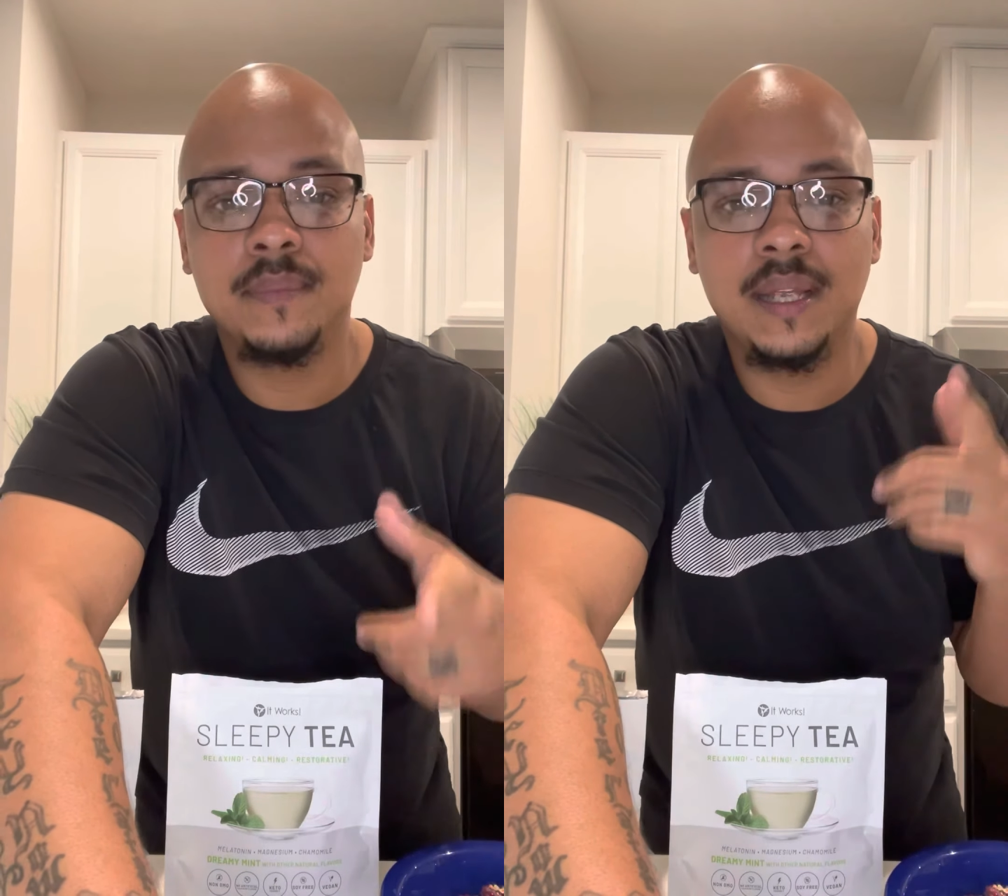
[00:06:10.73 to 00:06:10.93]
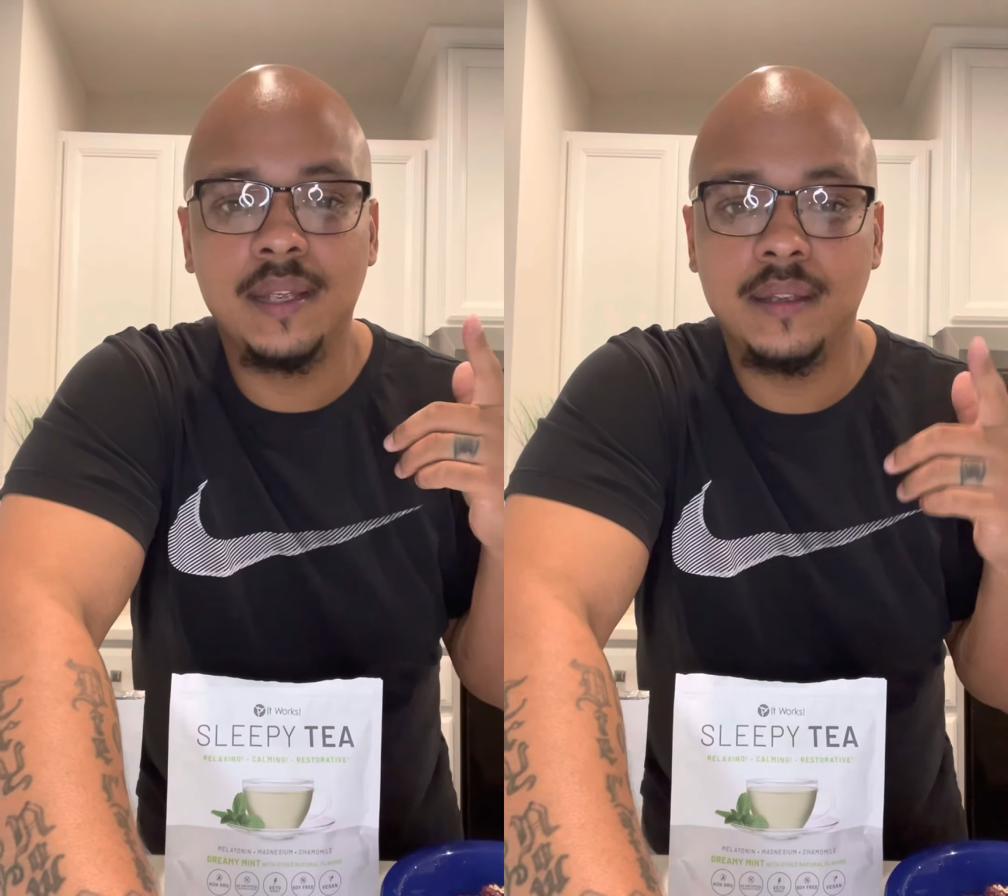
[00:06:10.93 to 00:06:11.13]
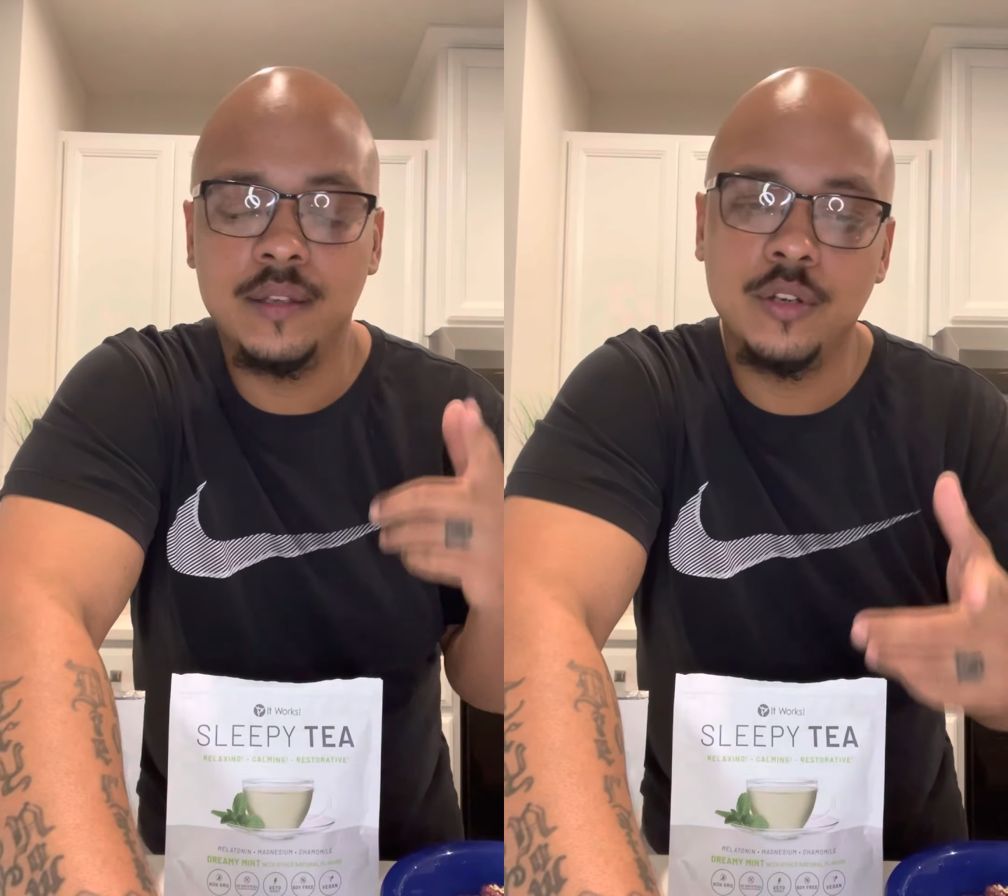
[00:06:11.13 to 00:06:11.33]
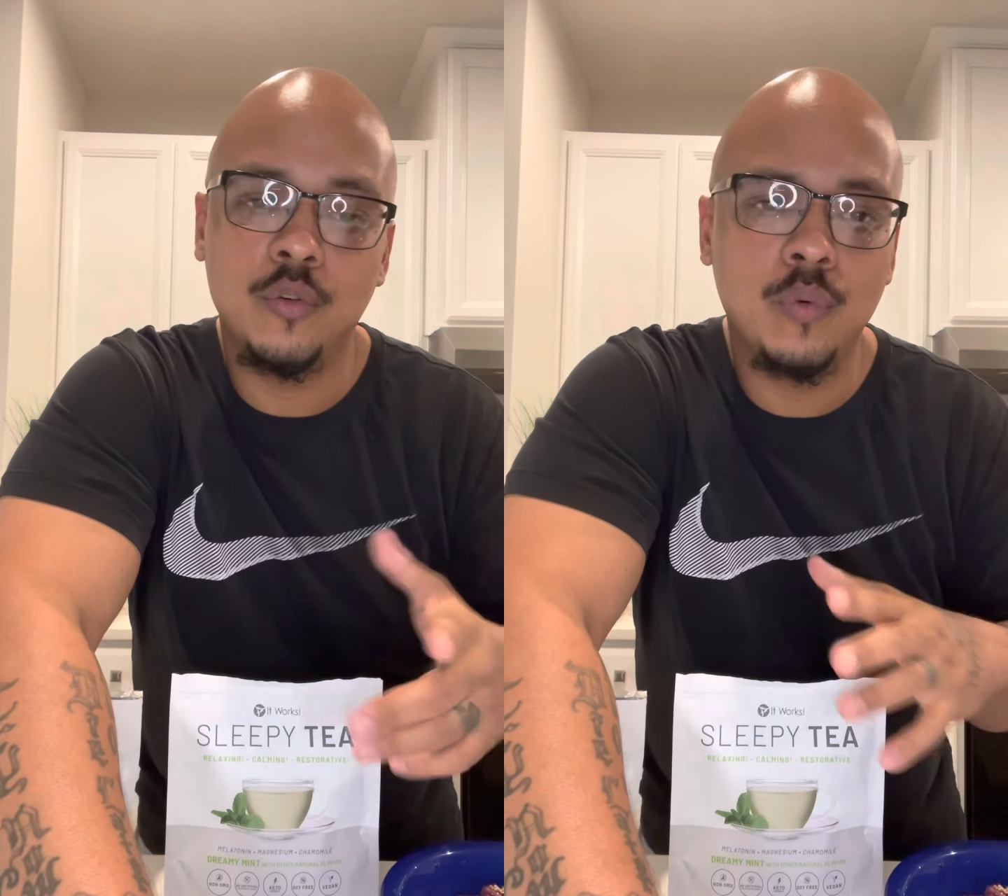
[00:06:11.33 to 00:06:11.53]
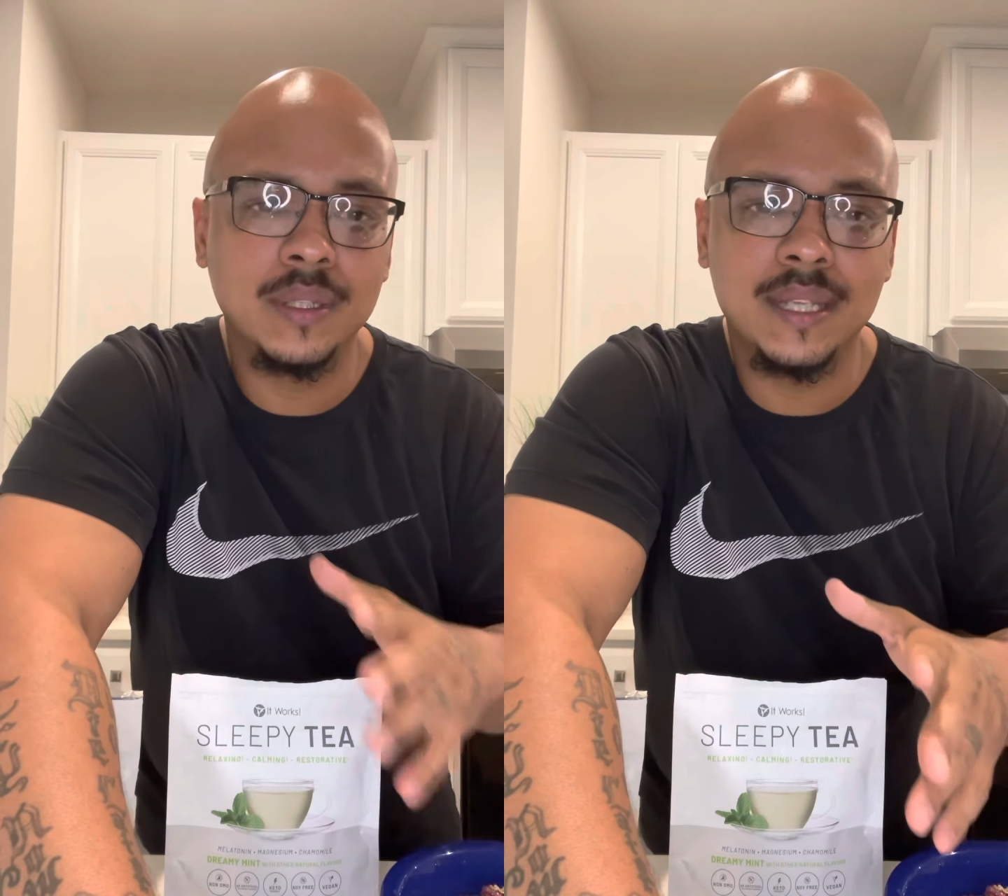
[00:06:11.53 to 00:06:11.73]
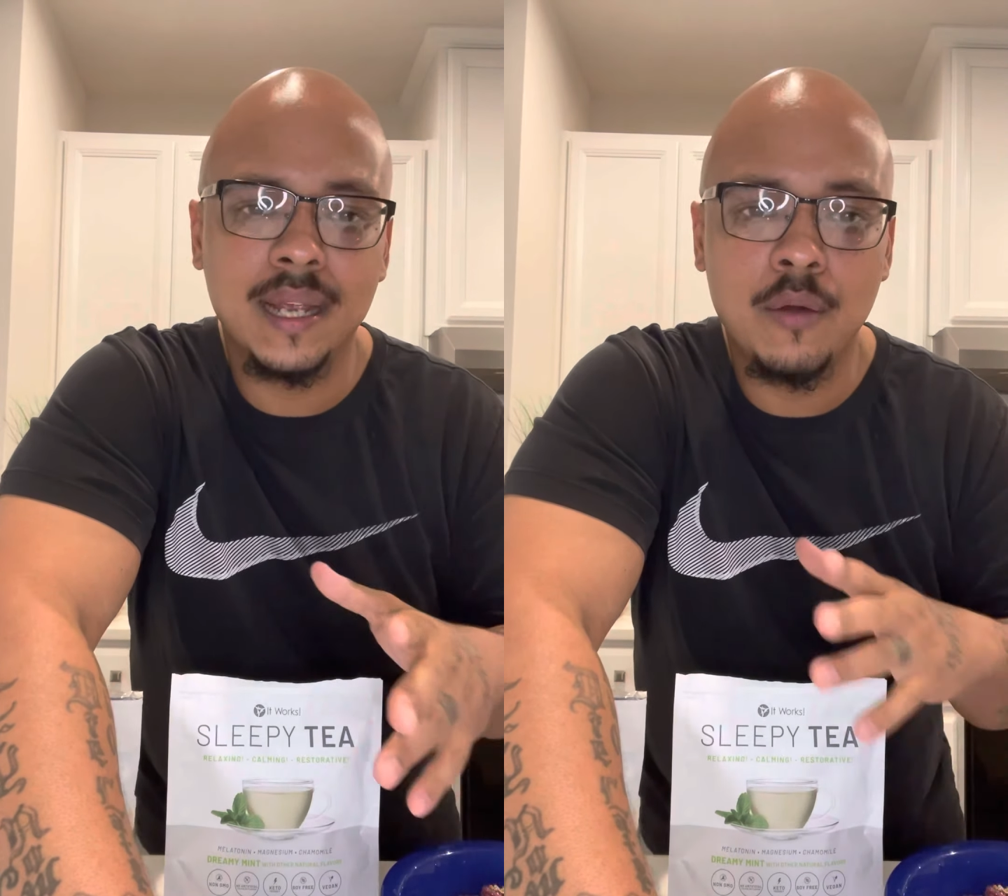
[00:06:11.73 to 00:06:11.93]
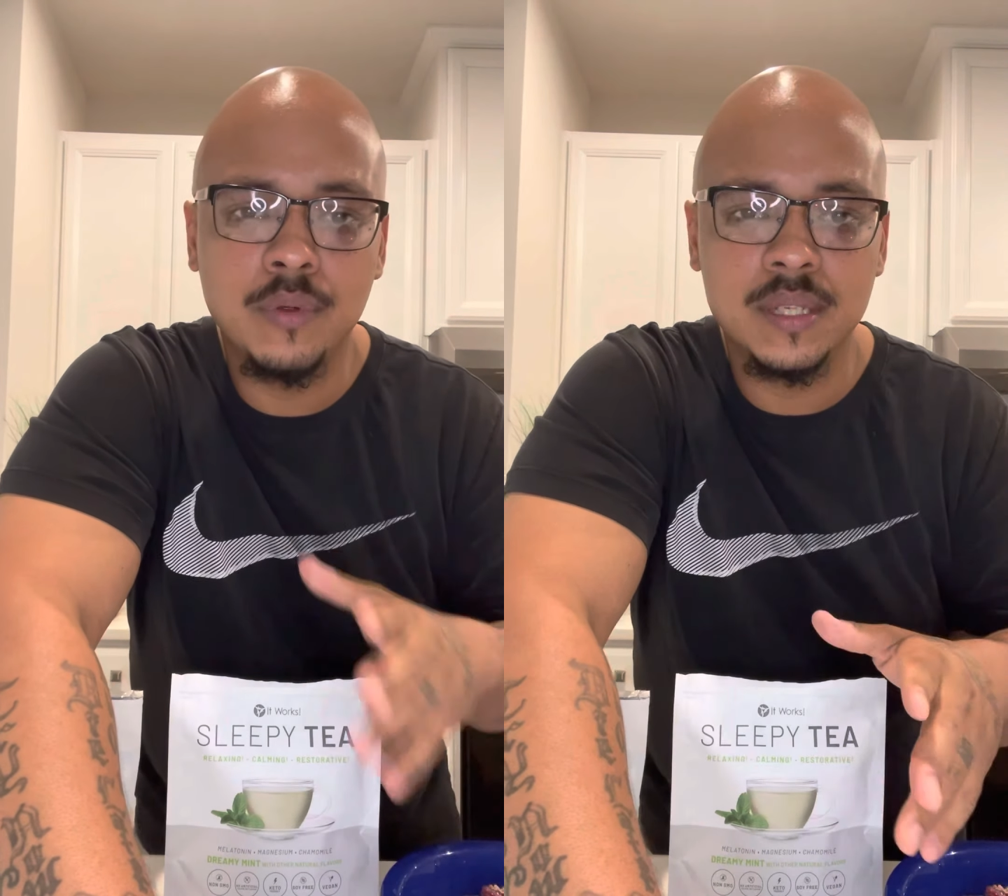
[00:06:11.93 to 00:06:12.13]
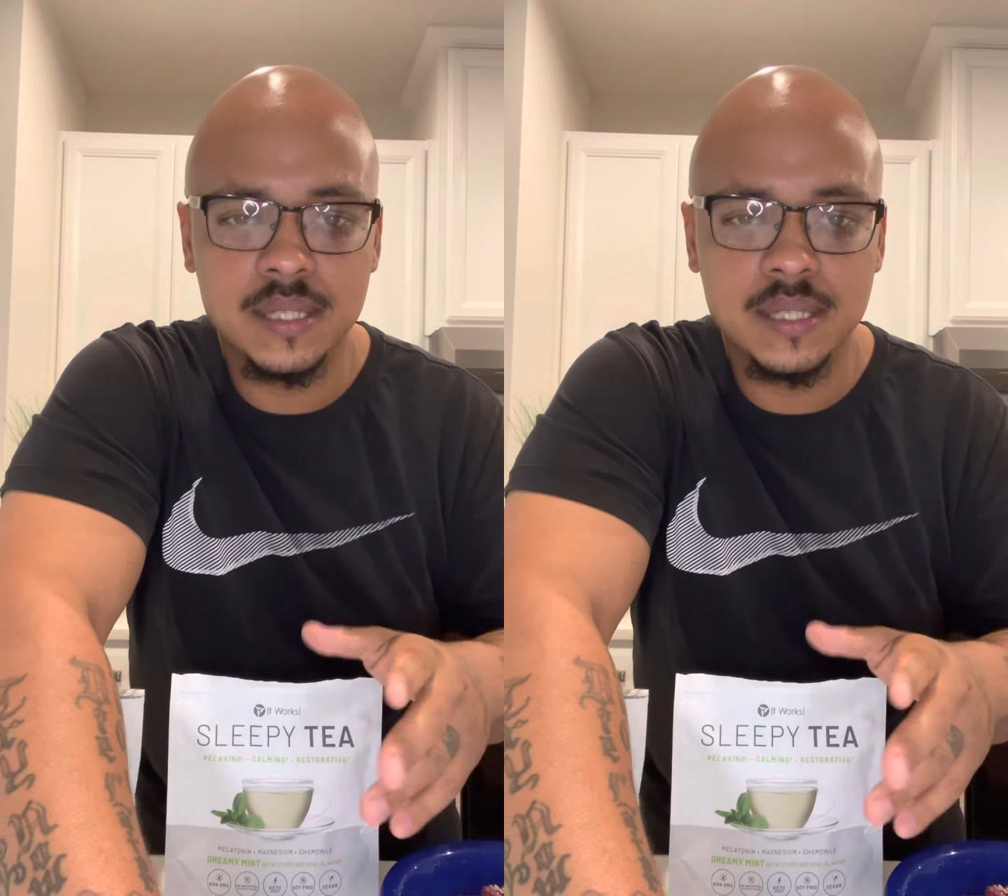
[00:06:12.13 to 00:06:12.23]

And, you know, one thing I will